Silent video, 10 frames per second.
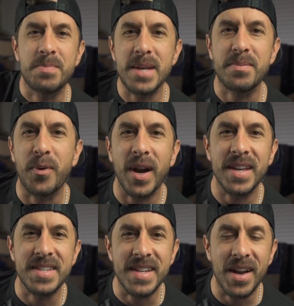space before I
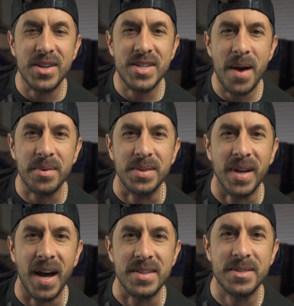could sit down and chat with you
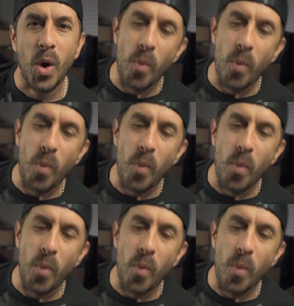guys.